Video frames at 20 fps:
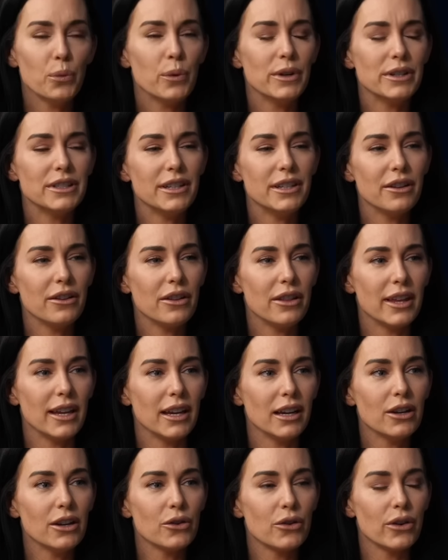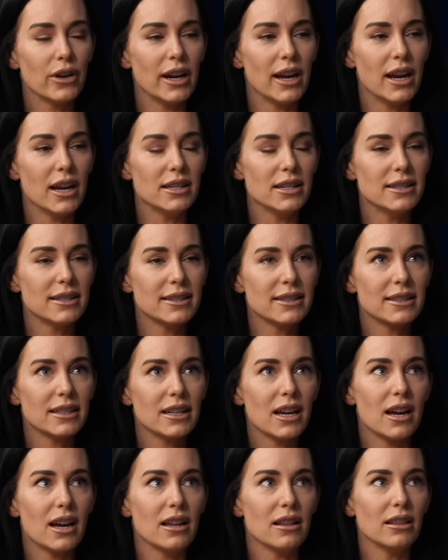What do you think creates
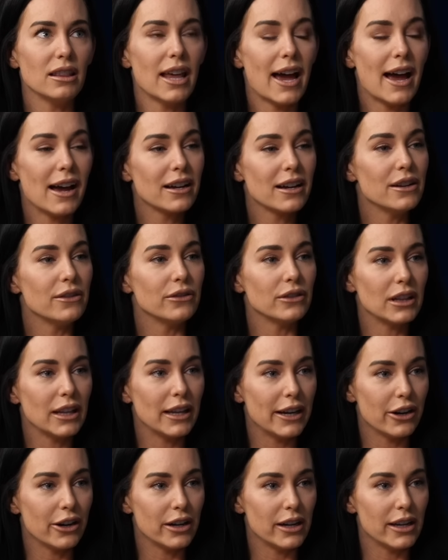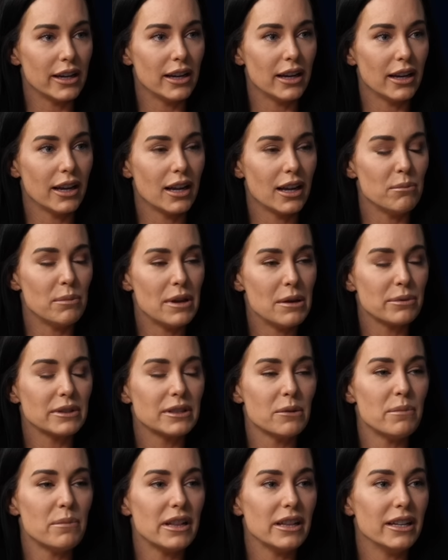a lack of clarity and people's
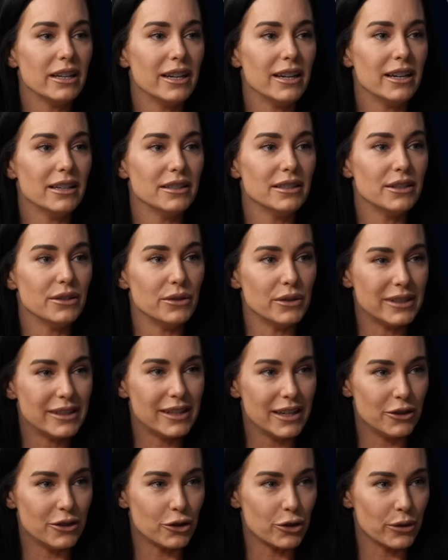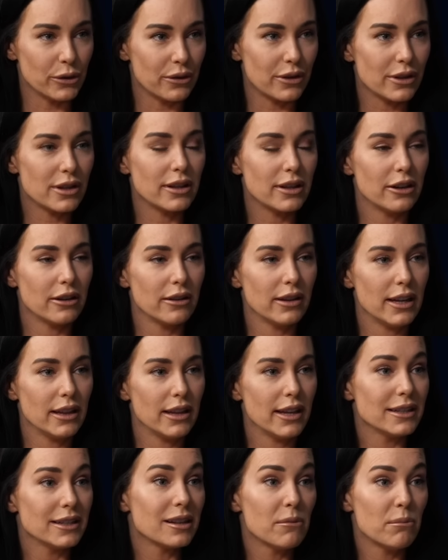ability to see truth clearly?
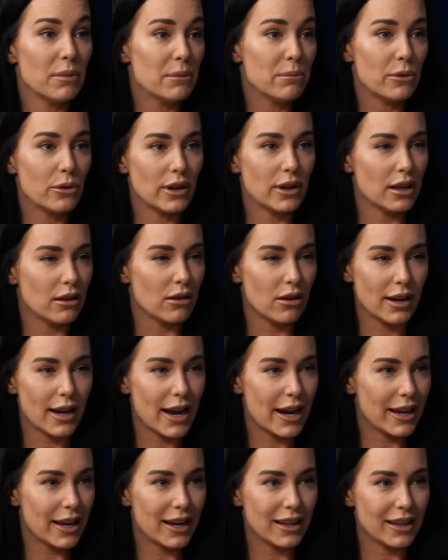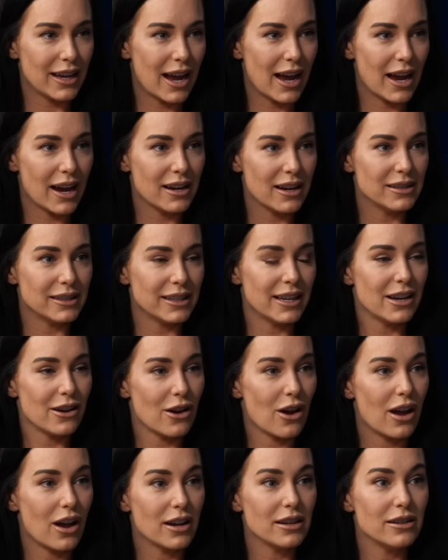Like some people can look at it in the eyes and
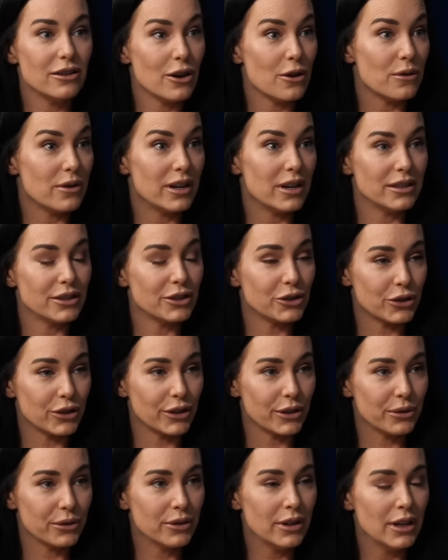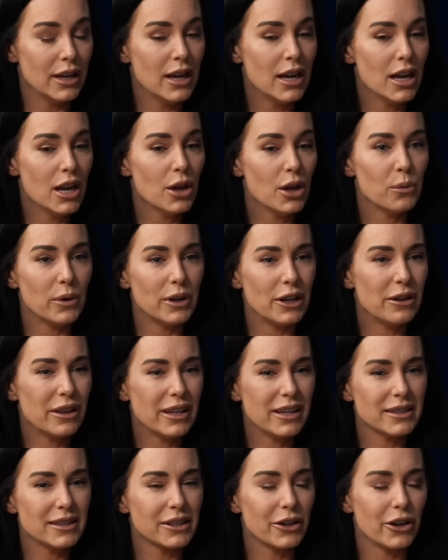not yeah. know that it's true. Yes. What do you think
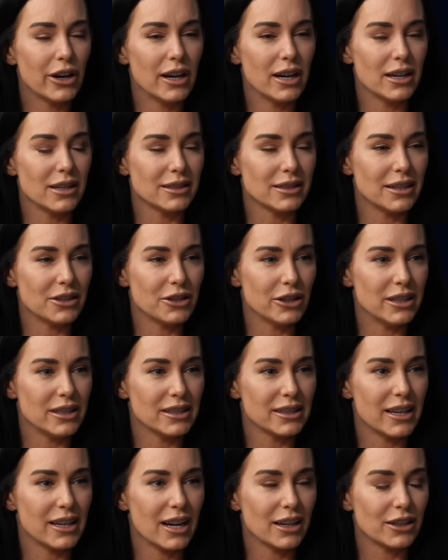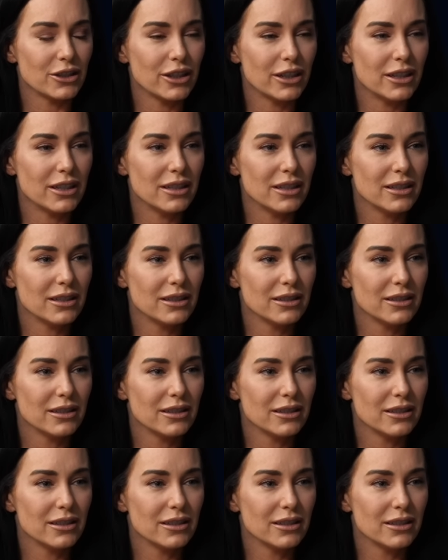is creating such a disconnection?